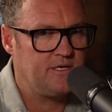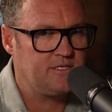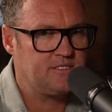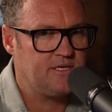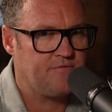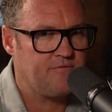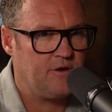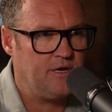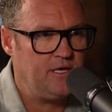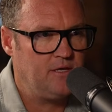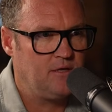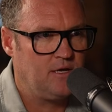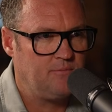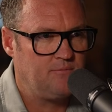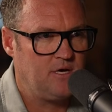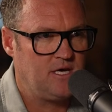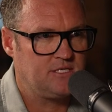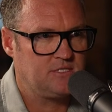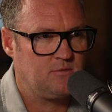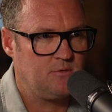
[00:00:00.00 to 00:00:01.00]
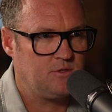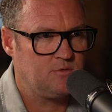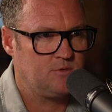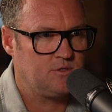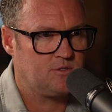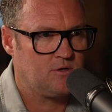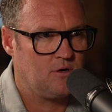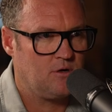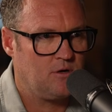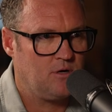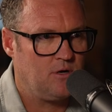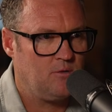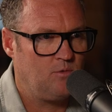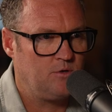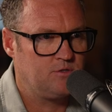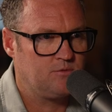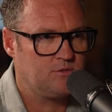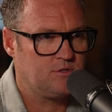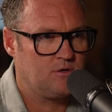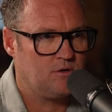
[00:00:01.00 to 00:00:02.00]
except for Elon Musk, which was her
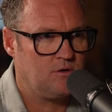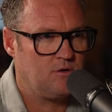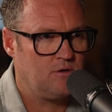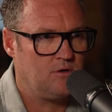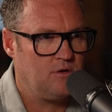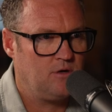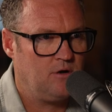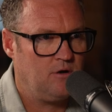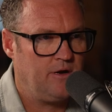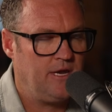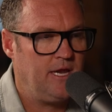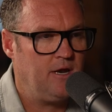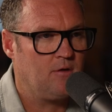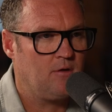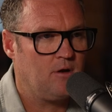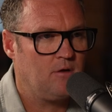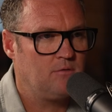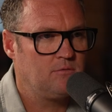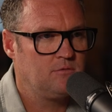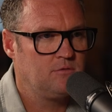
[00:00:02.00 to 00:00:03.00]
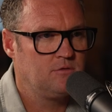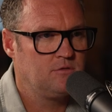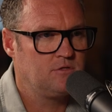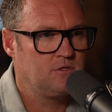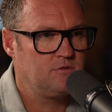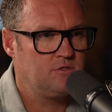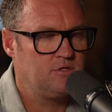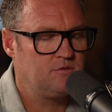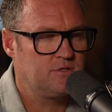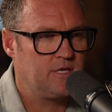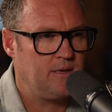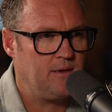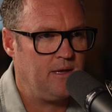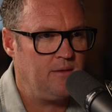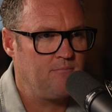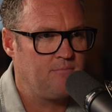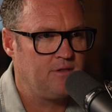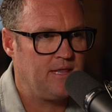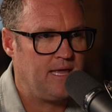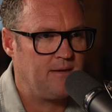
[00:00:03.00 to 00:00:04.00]
hero. So she was like,
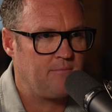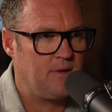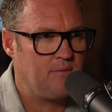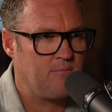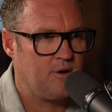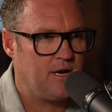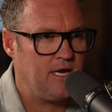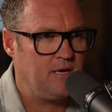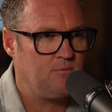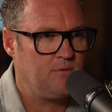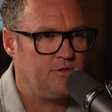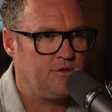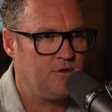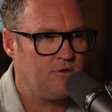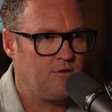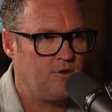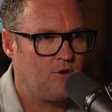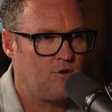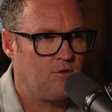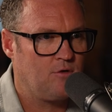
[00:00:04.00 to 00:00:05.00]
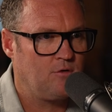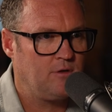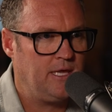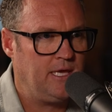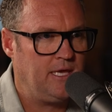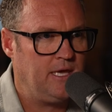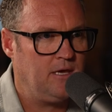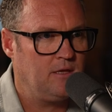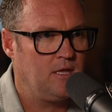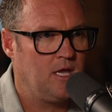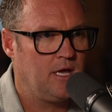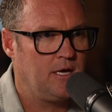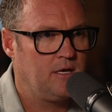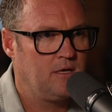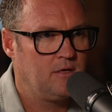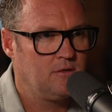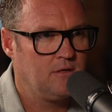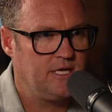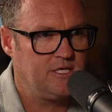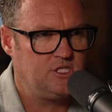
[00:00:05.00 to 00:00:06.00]
implant my brain with your Neuralink, Elon.
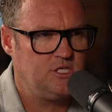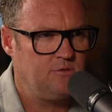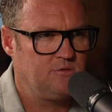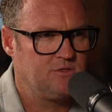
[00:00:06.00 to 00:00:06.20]
Like she